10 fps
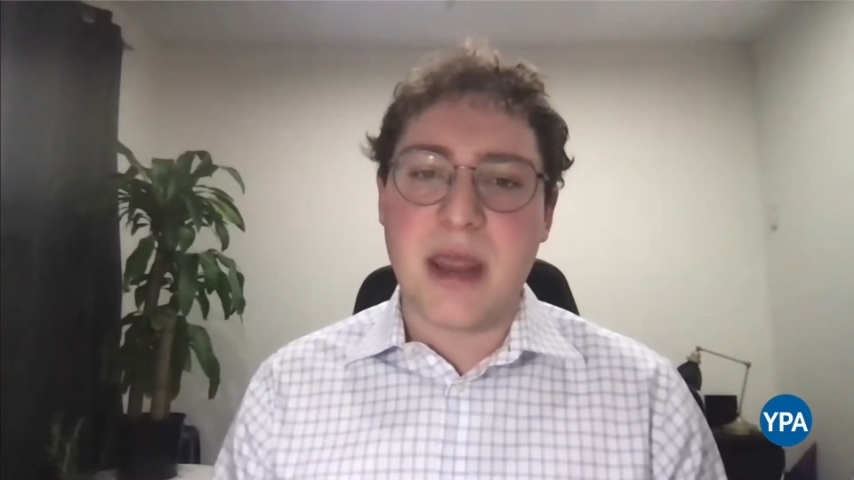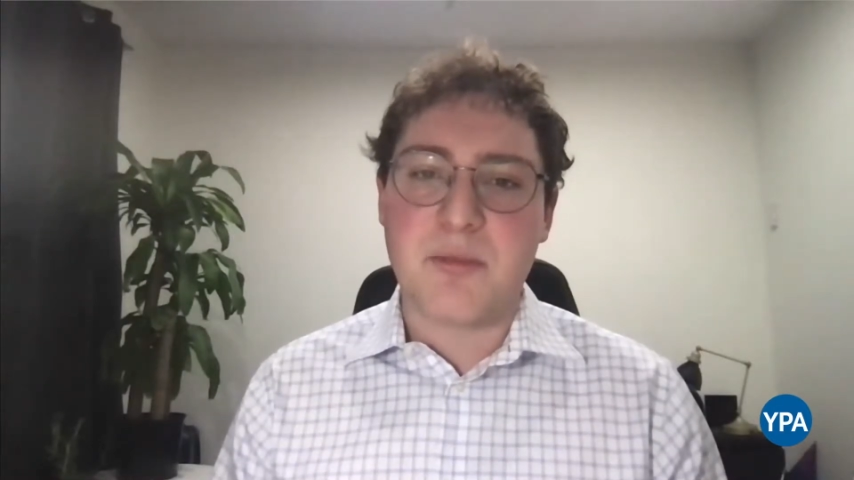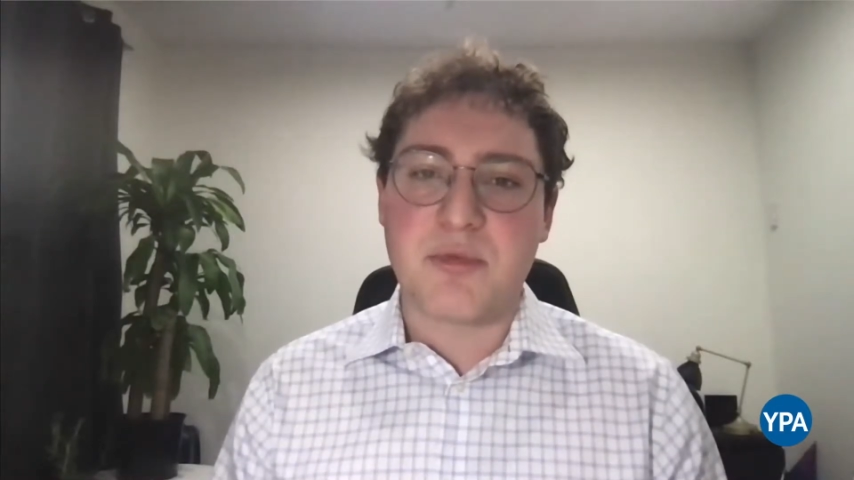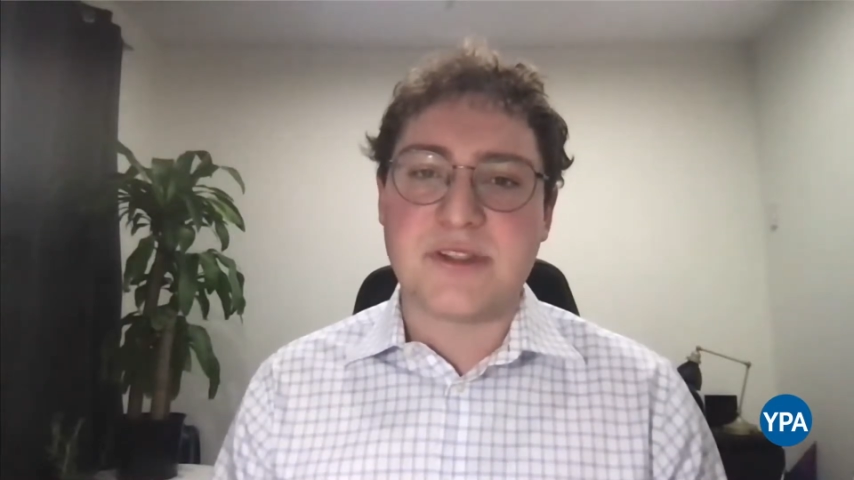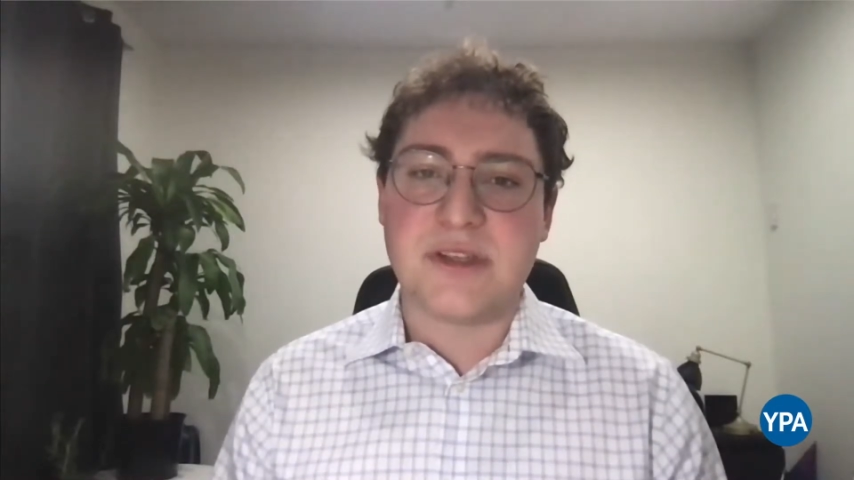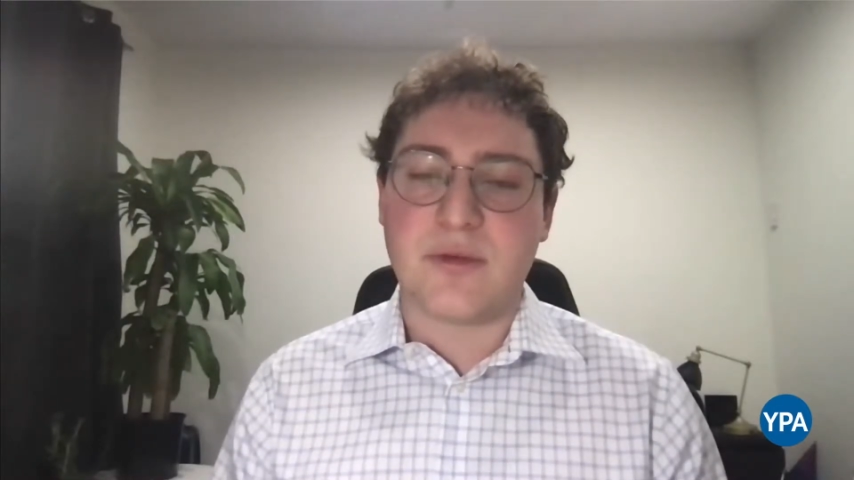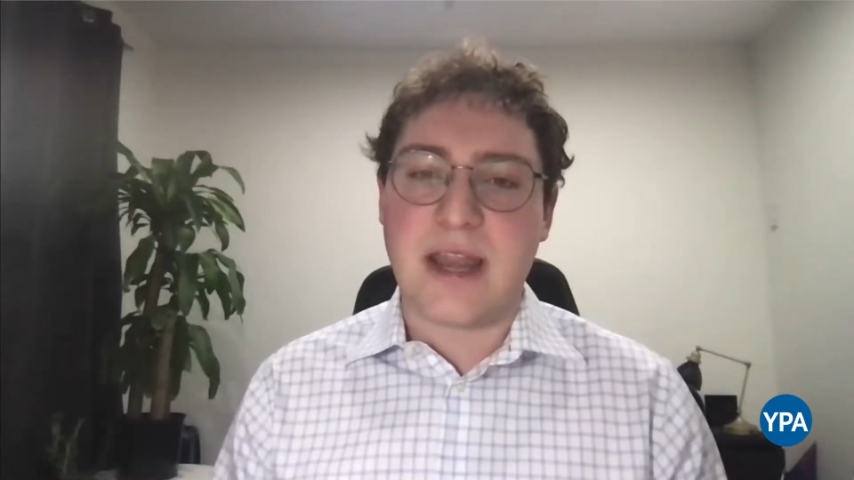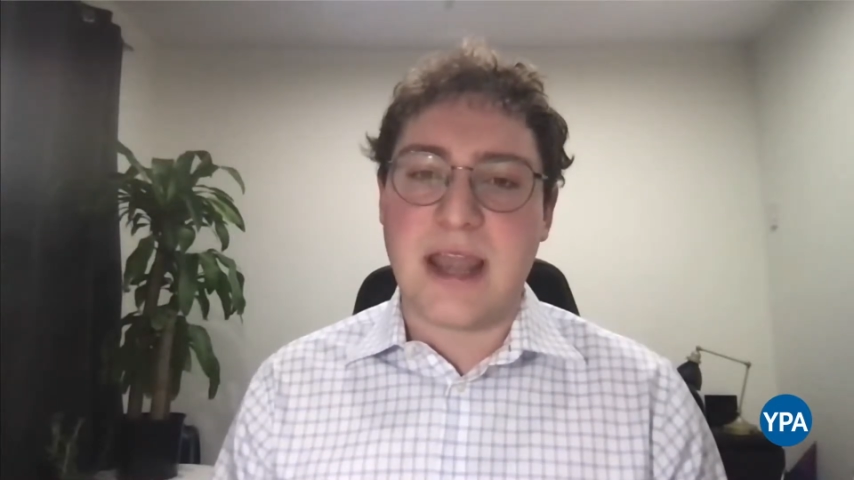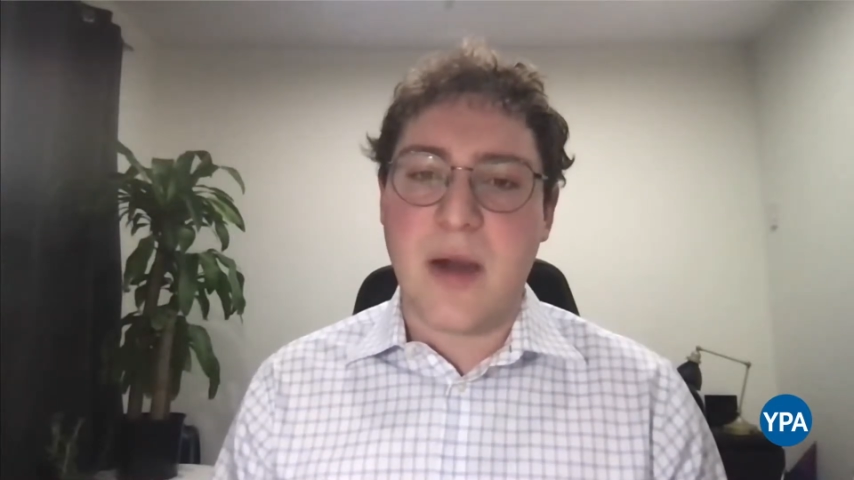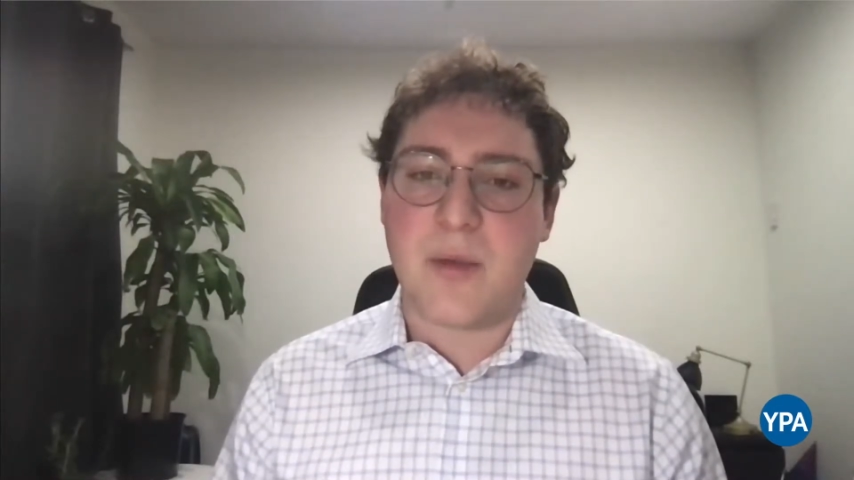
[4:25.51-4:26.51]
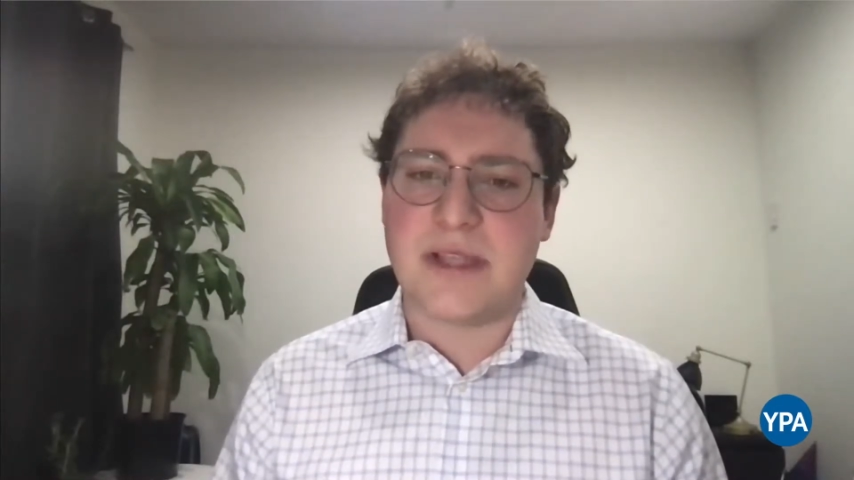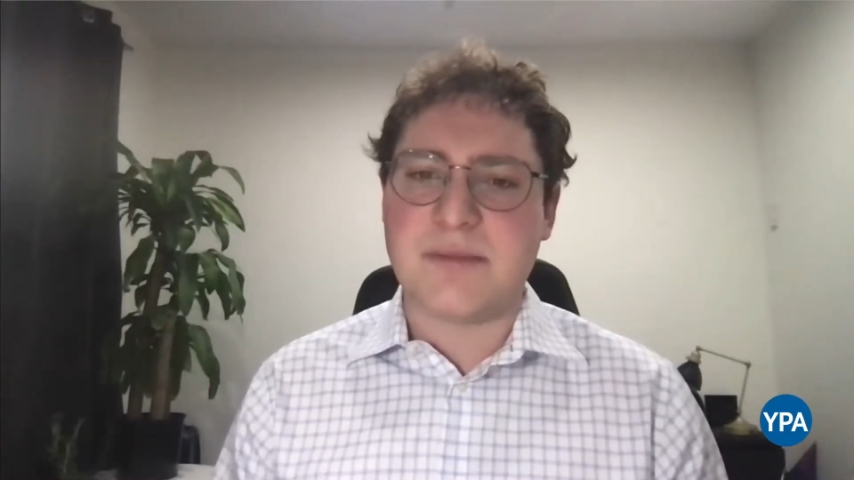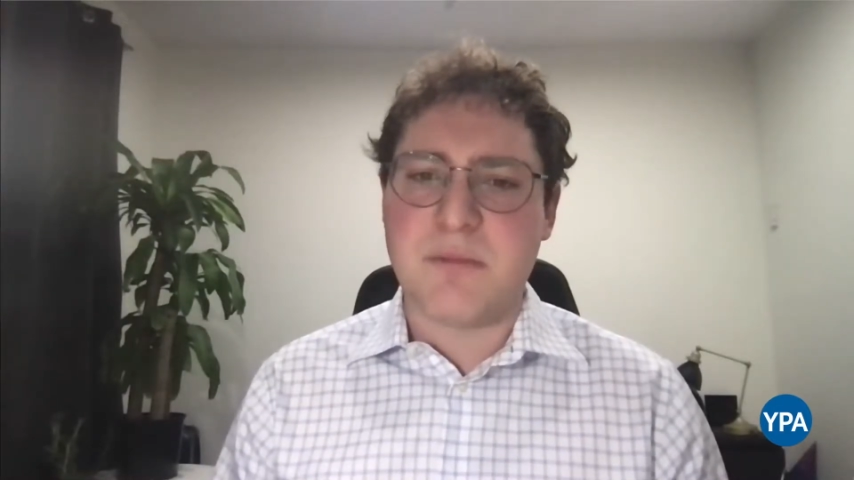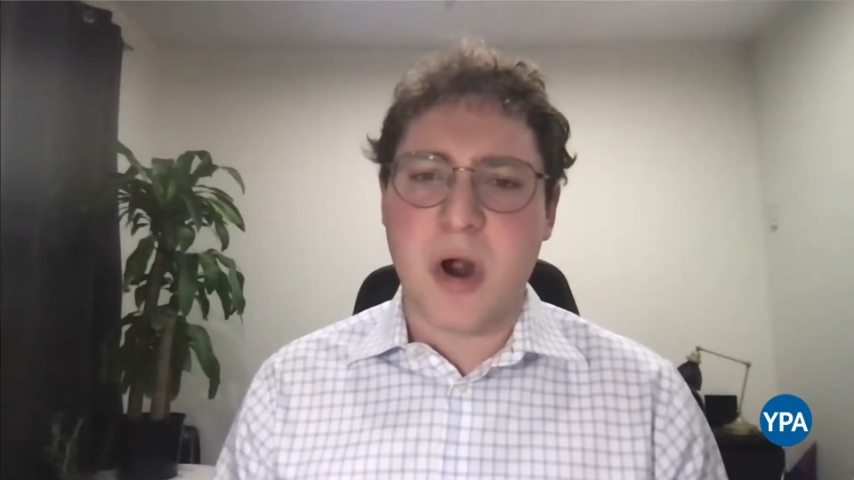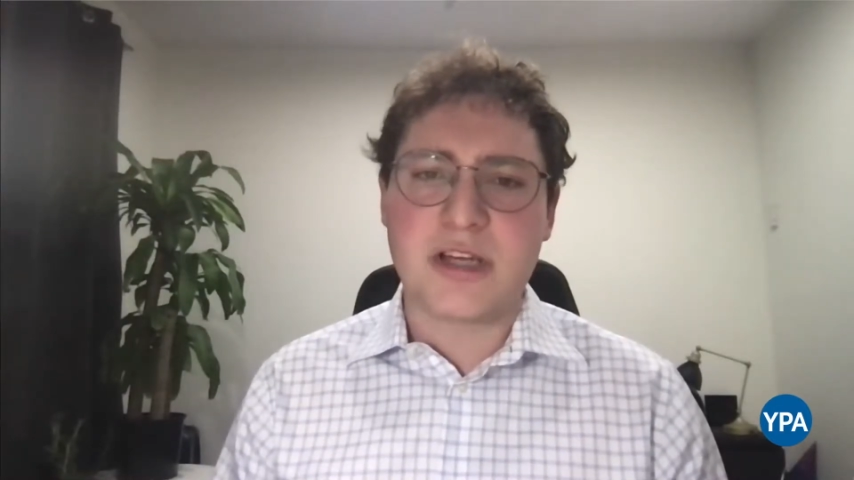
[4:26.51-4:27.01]
in Brazil right now is
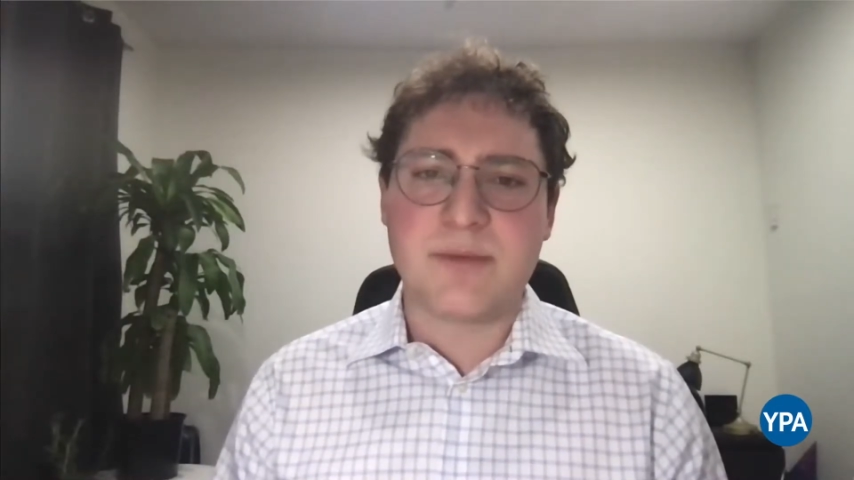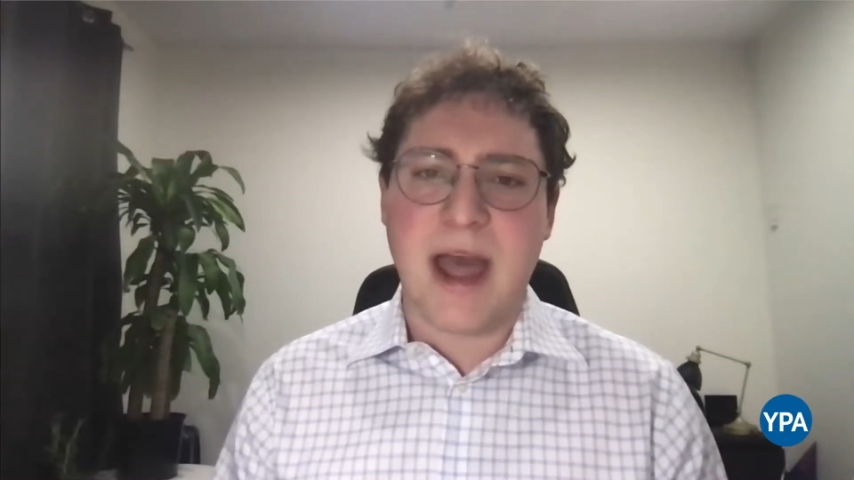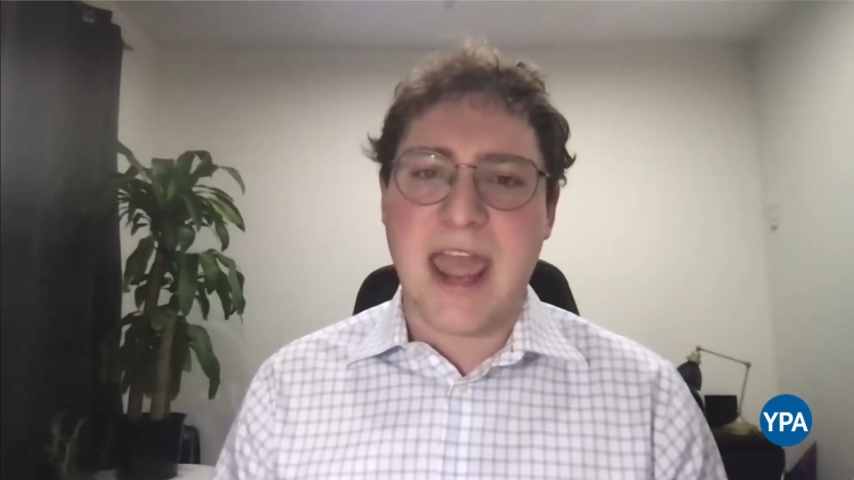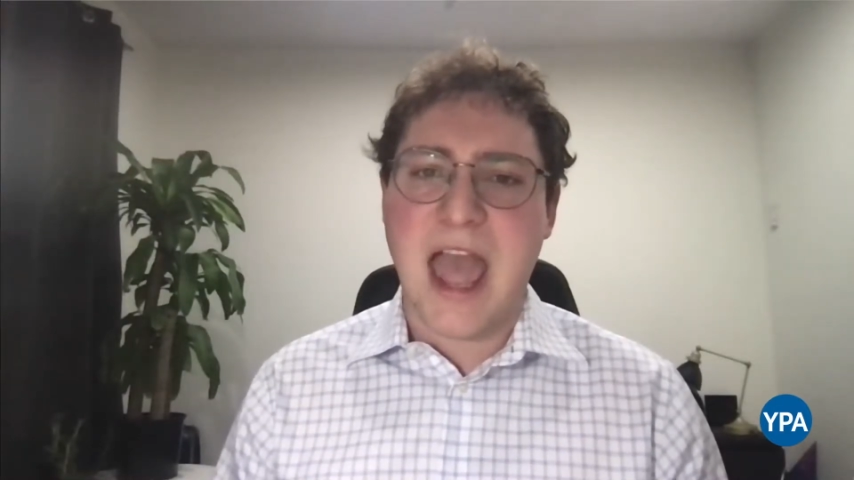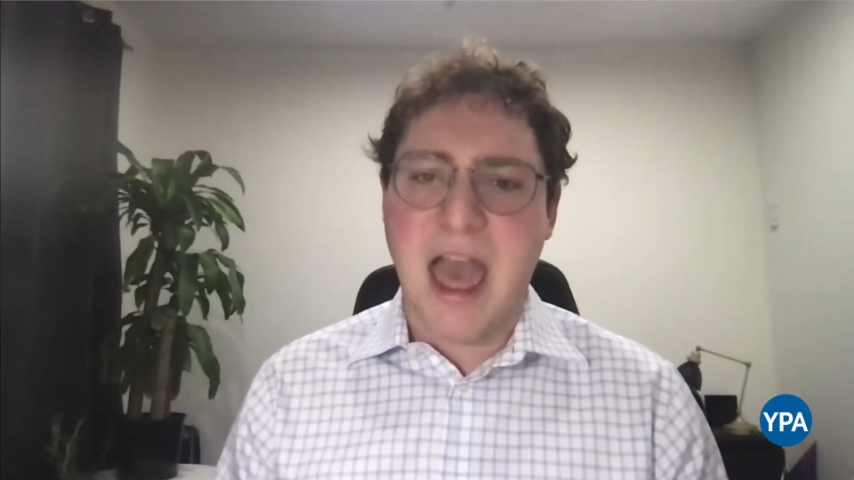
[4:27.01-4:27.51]
marked by